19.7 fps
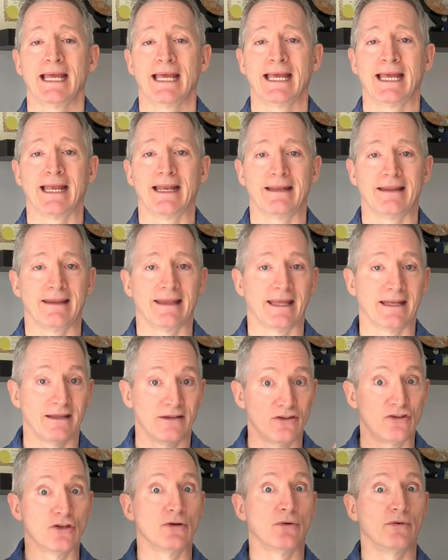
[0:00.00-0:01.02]
And then
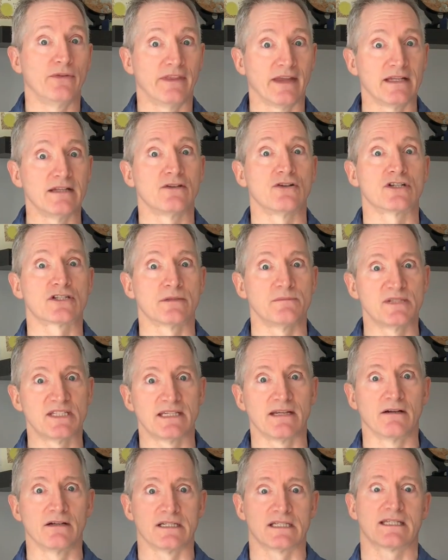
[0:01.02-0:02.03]
there's some
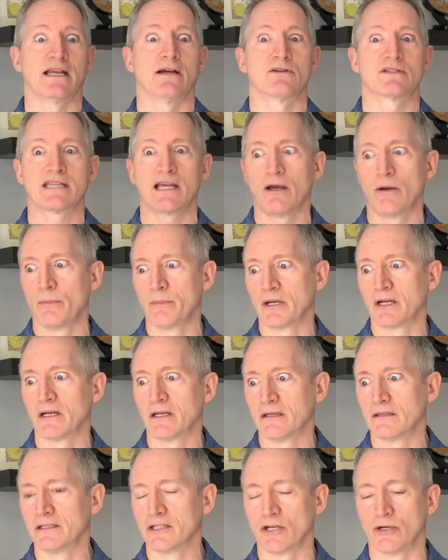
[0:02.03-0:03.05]
serious doubts. How am I
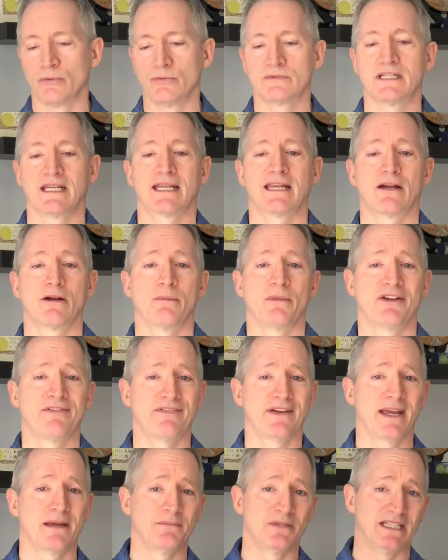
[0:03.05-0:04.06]
going to, take care of my
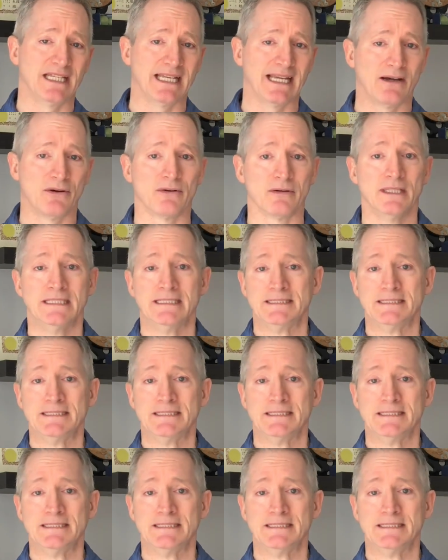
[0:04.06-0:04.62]
family? How